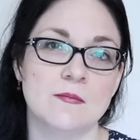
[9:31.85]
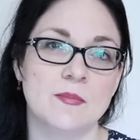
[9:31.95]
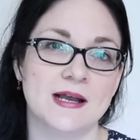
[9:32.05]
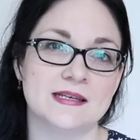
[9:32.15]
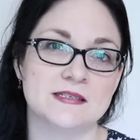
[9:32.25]

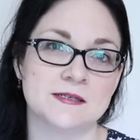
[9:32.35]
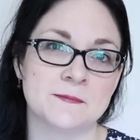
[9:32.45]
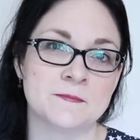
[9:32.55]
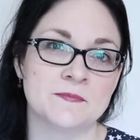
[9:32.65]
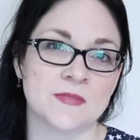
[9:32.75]
But
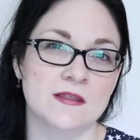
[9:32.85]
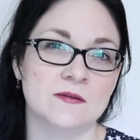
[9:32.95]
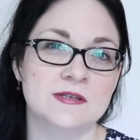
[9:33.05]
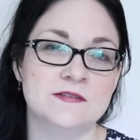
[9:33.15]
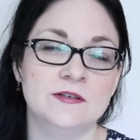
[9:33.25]

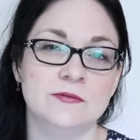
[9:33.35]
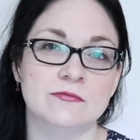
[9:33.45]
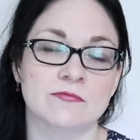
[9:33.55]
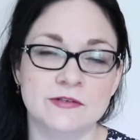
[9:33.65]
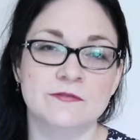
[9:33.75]
there is
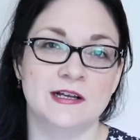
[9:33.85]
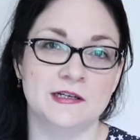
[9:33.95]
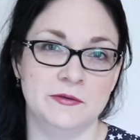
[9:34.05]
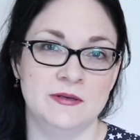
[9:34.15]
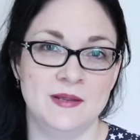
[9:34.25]
real
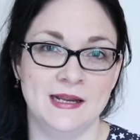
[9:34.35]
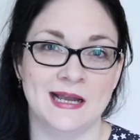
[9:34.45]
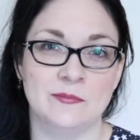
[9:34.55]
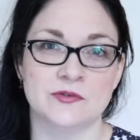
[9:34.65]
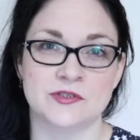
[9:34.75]
value in being
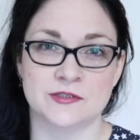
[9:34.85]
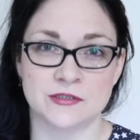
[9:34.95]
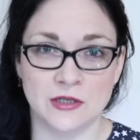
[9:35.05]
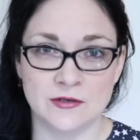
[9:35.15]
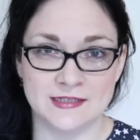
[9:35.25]
able to
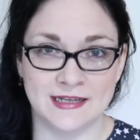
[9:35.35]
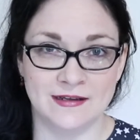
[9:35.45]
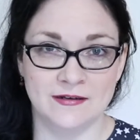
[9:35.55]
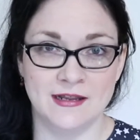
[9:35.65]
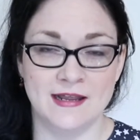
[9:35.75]
slow
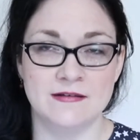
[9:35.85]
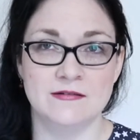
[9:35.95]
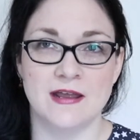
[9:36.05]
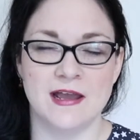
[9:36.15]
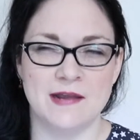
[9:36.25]
down
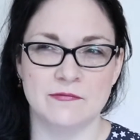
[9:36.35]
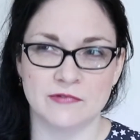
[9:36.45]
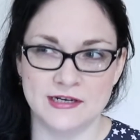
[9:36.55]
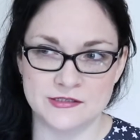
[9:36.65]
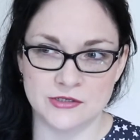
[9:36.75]
and
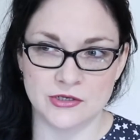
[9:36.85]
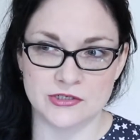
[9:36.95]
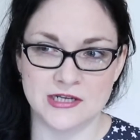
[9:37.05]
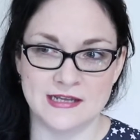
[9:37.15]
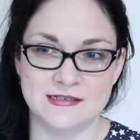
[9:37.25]

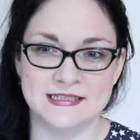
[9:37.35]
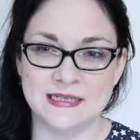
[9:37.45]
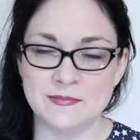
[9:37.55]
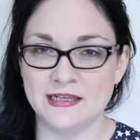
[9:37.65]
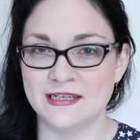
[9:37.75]
research and
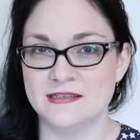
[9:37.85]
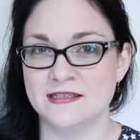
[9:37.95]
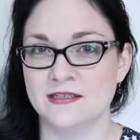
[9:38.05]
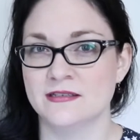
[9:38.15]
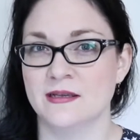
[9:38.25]
deeply
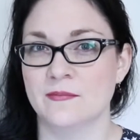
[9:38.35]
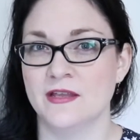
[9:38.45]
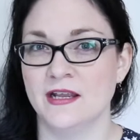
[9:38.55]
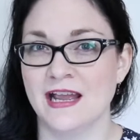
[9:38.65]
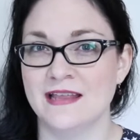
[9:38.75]
consider
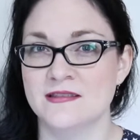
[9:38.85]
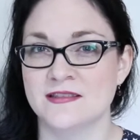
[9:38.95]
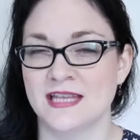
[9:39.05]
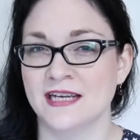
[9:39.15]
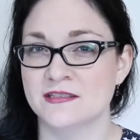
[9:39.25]
something,
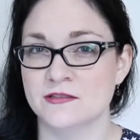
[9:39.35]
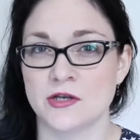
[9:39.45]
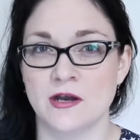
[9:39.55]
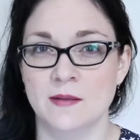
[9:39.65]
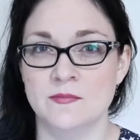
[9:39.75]
and that isn't
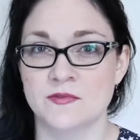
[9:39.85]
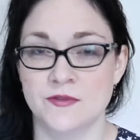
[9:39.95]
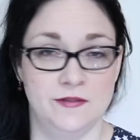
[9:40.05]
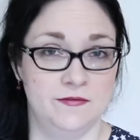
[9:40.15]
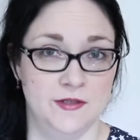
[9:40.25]
time
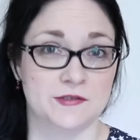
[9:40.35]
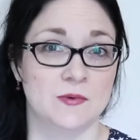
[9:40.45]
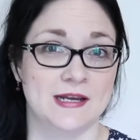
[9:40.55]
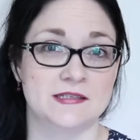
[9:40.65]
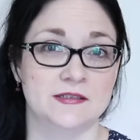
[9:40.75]
that's
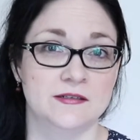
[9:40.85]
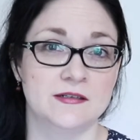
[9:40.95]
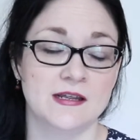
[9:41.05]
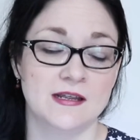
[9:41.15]
wasted,